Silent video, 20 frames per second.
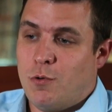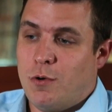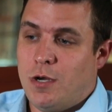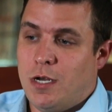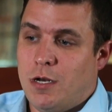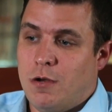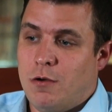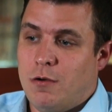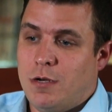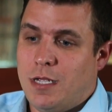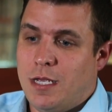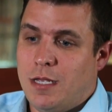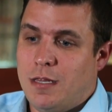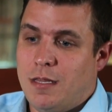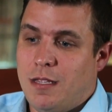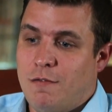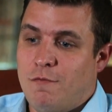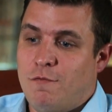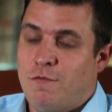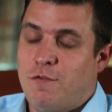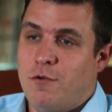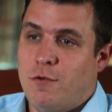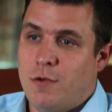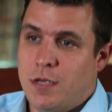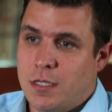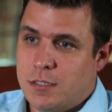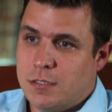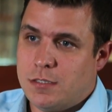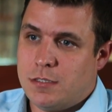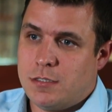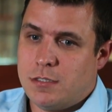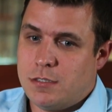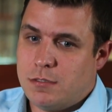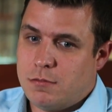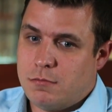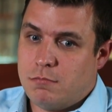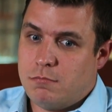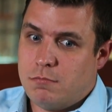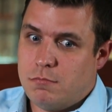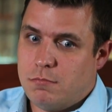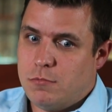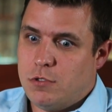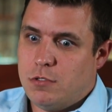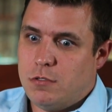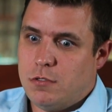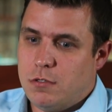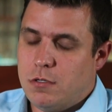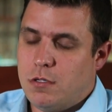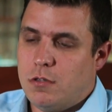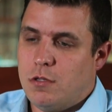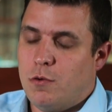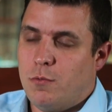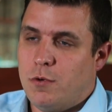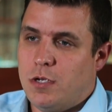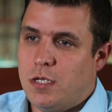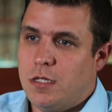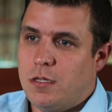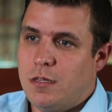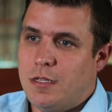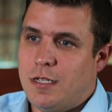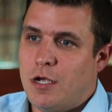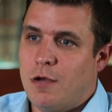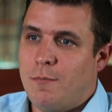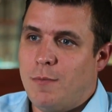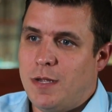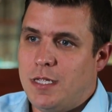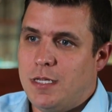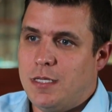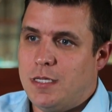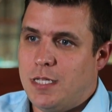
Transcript: Creator can influence the way the company